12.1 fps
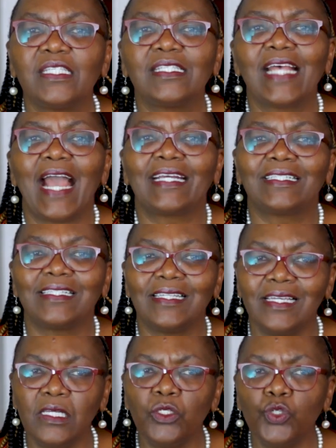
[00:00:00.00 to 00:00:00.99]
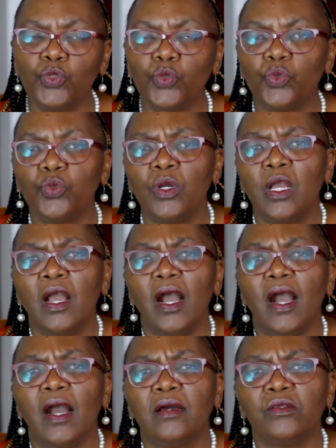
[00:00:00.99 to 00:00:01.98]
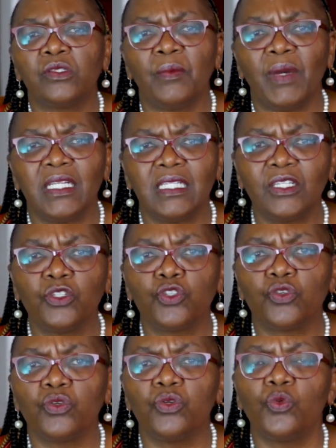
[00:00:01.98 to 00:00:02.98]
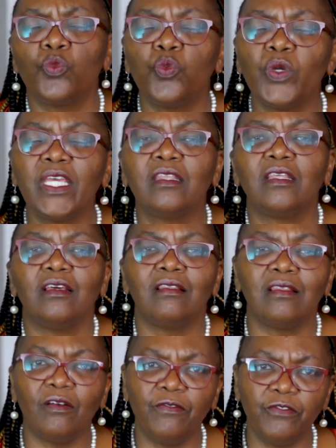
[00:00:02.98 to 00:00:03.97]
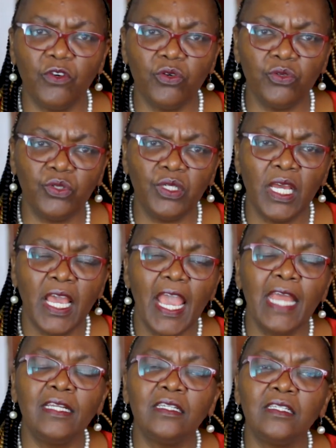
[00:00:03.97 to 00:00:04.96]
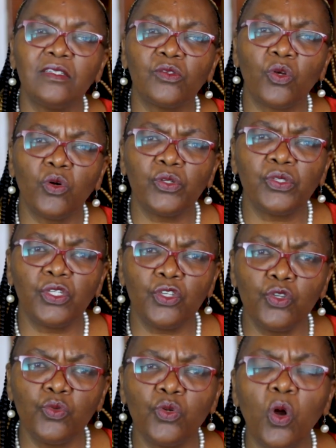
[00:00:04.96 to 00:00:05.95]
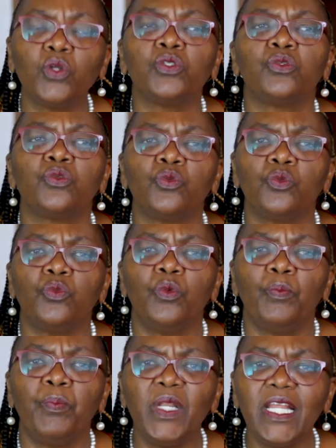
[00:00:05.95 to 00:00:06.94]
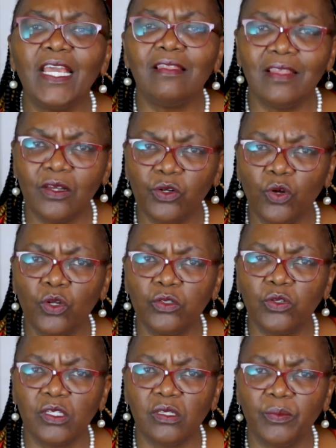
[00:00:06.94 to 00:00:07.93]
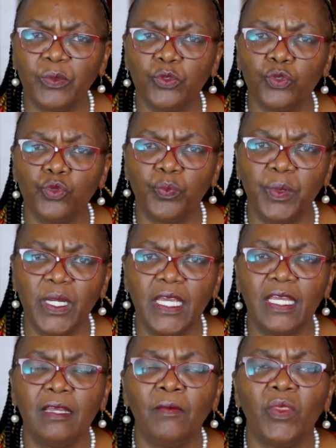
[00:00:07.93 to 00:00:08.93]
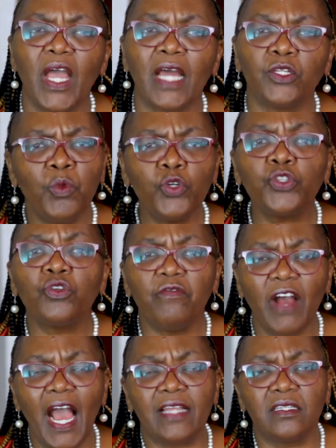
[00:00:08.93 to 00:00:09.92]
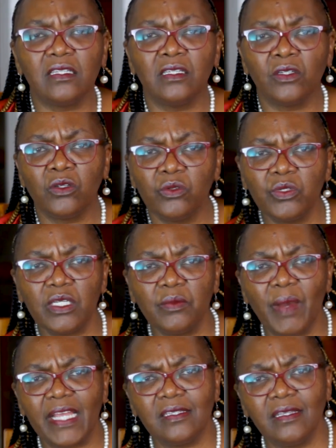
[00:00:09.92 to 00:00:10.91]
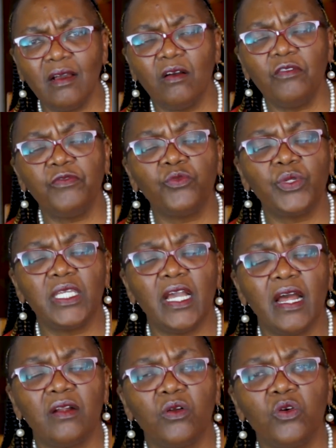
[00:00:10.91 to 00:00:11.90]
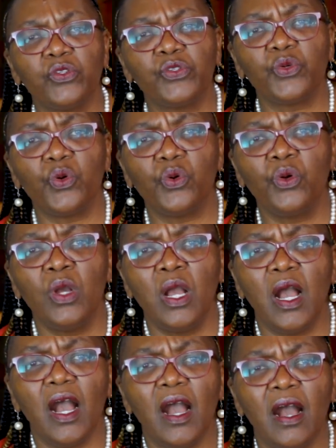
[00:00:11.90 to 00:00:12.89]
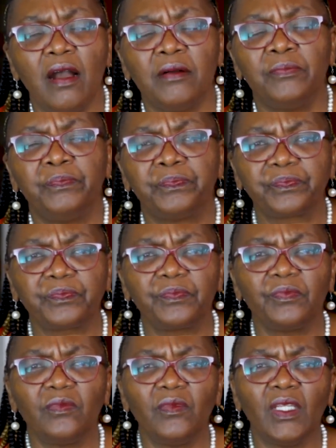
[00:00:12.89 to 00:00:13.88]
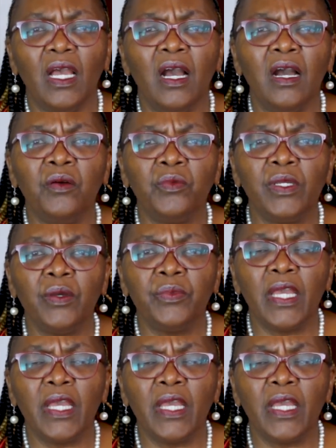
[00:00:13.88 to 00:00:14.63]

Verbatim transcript: are being sucked into uh, some addiction with the phone and it is causing you not to play the role you're supposed to play. And most of us, including myself, we are also um, uh,